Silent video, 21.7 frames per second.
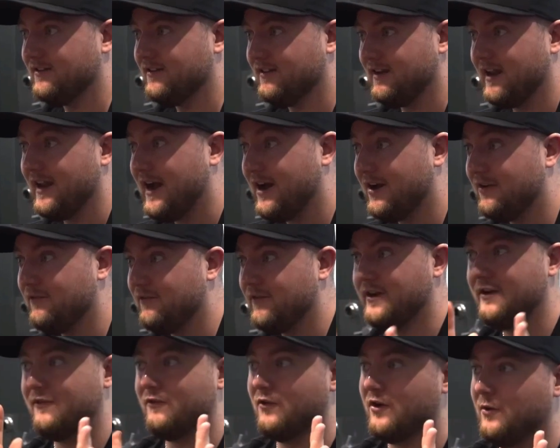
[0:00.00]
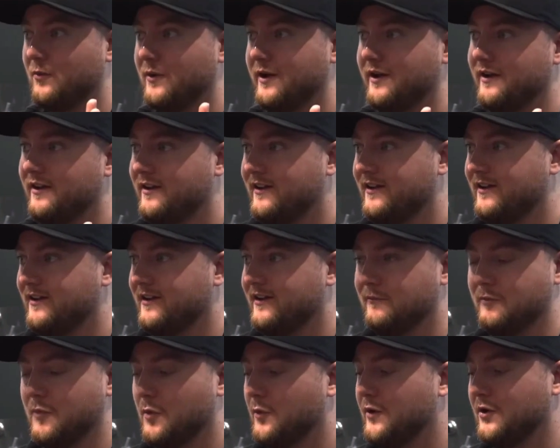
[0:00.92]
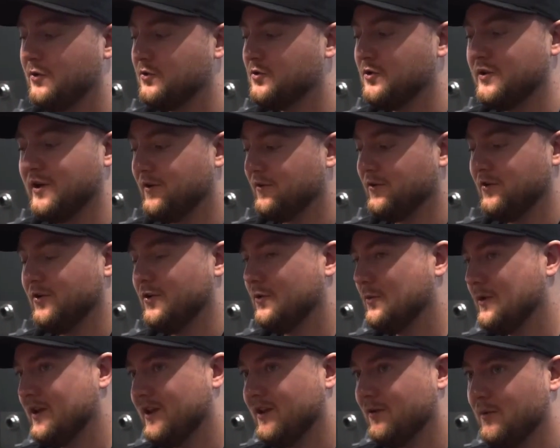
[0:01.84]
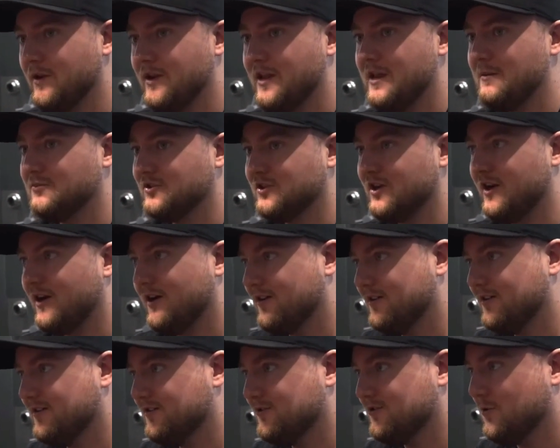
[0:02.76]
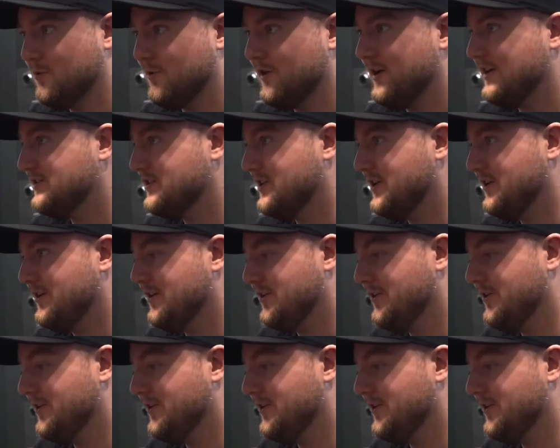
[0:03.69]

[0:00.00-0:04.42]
get out of it and run away. But we don't do that, you know, we keep stock, so we're not scared at all.